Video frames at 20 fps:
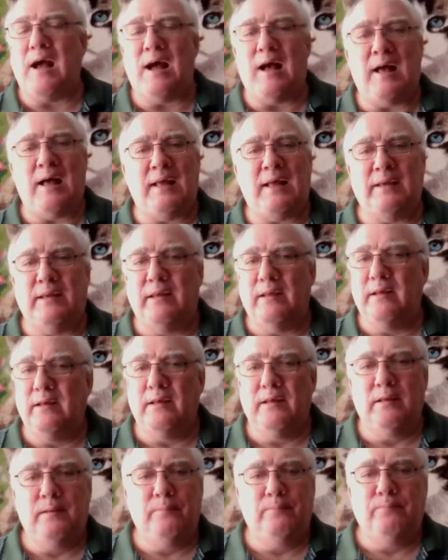But
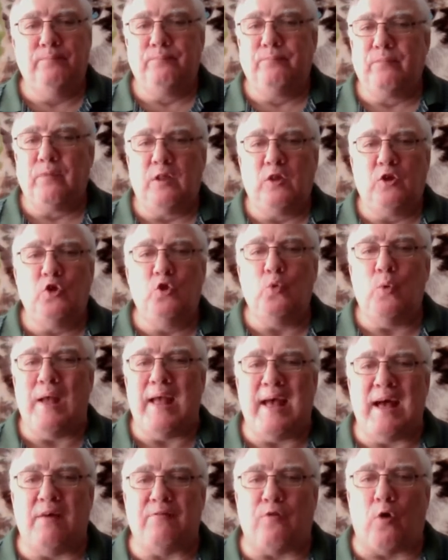Khan,
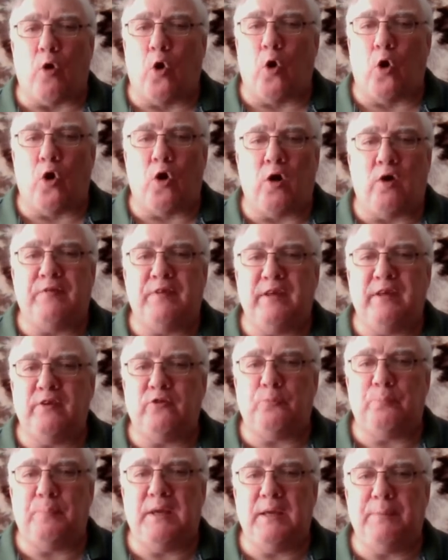you have
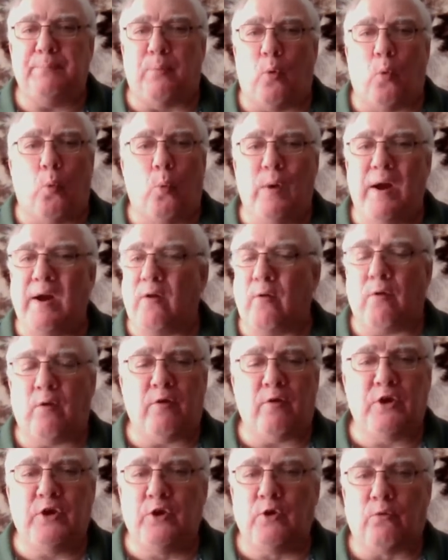all these people.
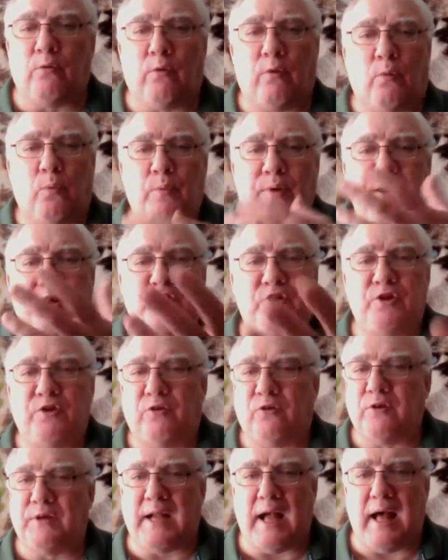Where are your
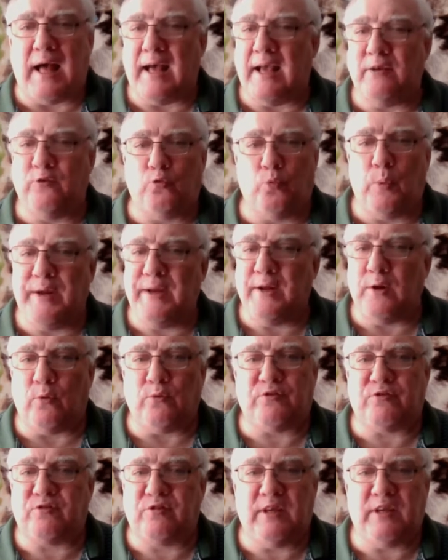original guys?
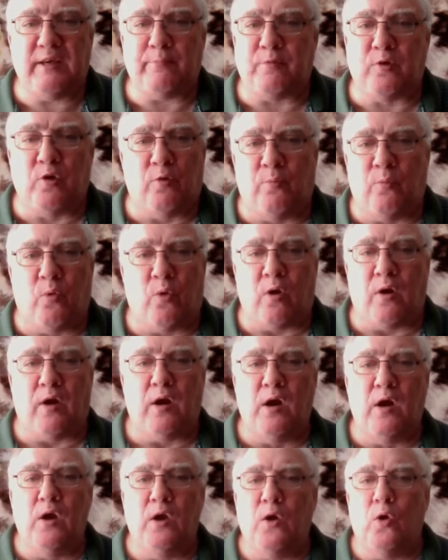We don't see them no
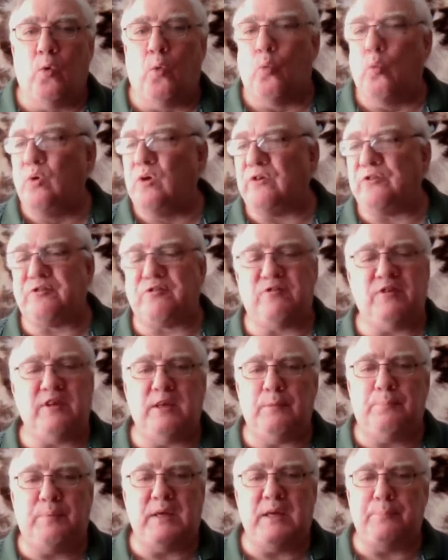more.
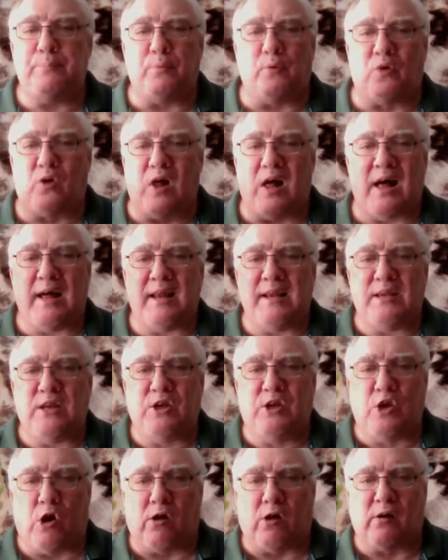We'll see people
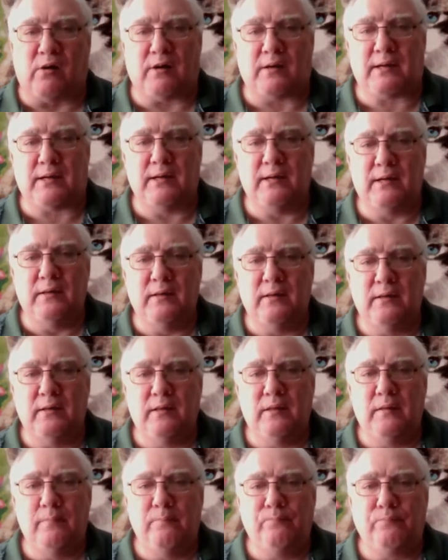on
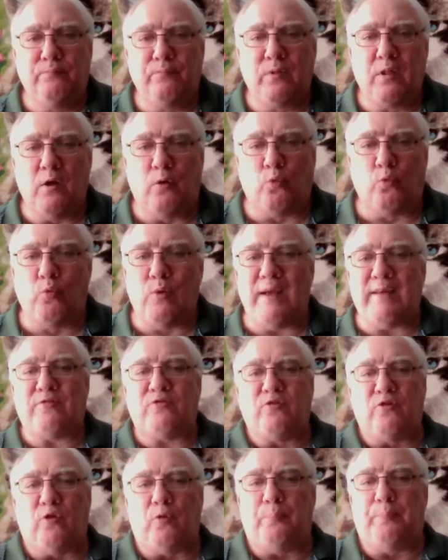Dark
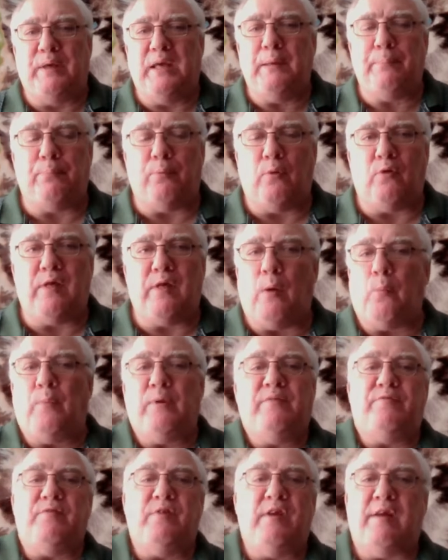wrestle
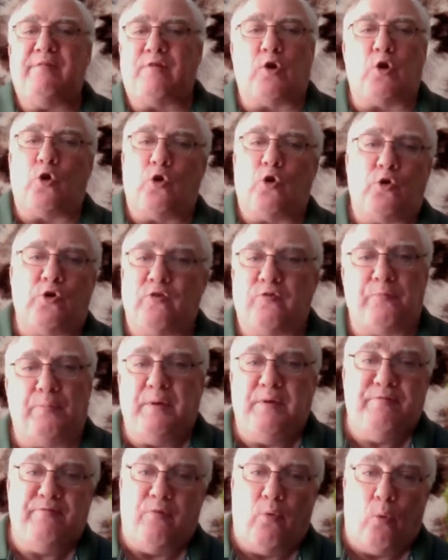people that we've never
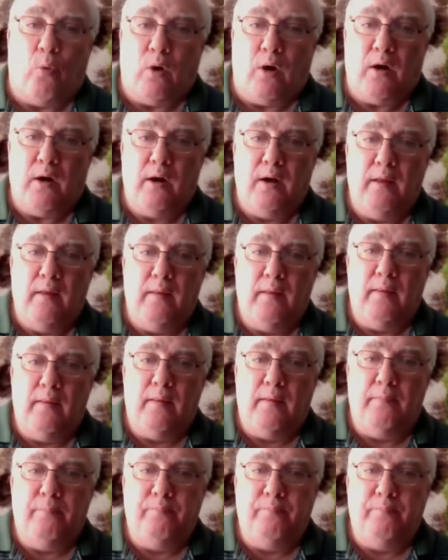heard of before.